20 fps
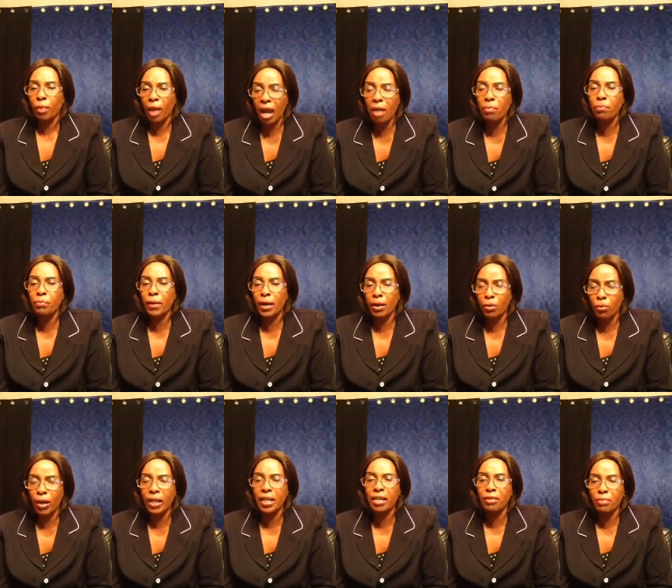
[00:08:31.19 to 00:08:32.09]

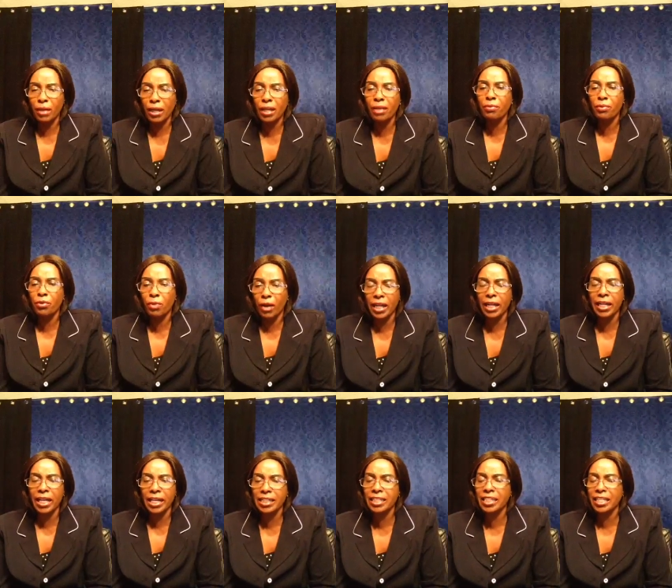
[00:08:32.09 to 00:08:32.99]
Everyone, even if you are
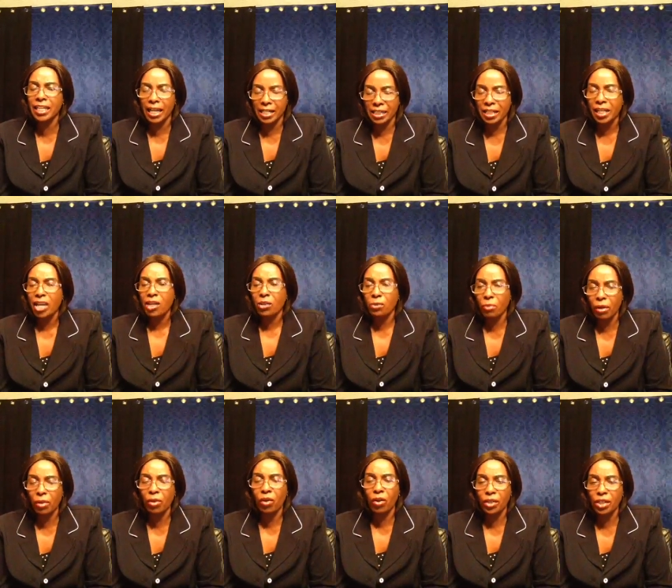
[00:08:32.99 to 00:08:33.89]
ninety years,
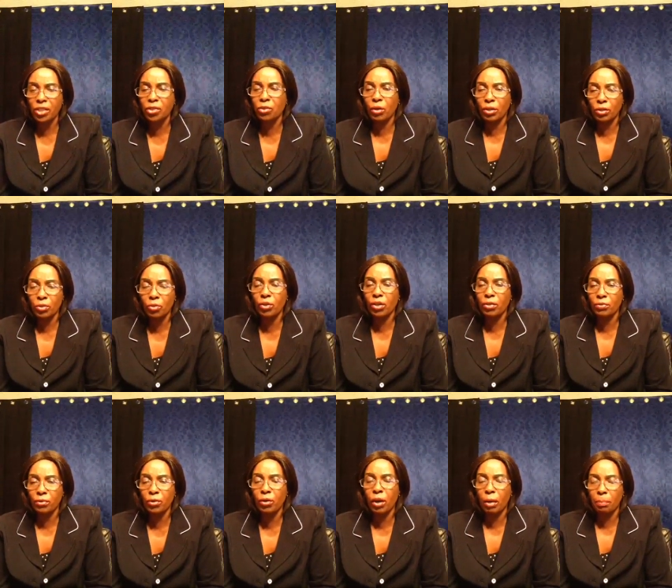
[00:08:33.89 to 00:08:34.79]
God is going to
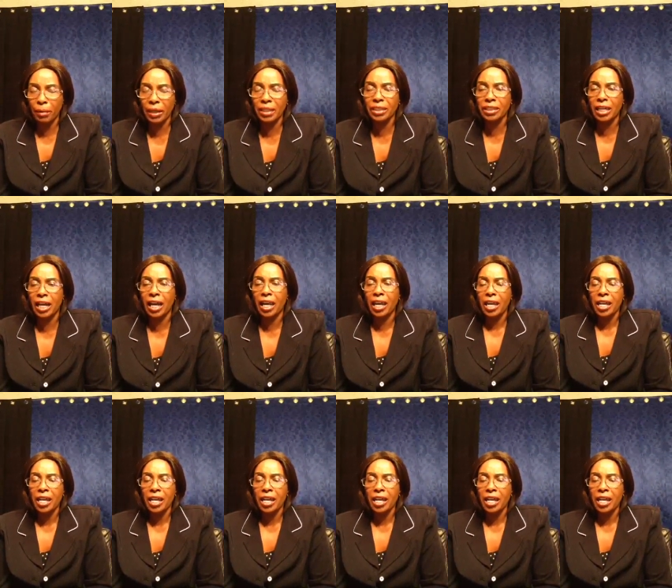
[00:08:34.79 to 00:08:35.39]
give you a partner.